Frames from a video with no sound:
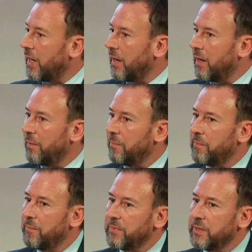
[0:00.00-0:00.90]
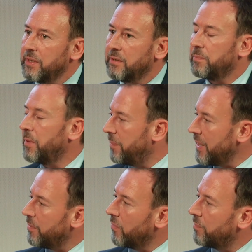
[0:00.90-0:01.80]
The
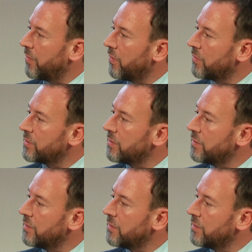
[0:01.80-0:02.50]
people or the product?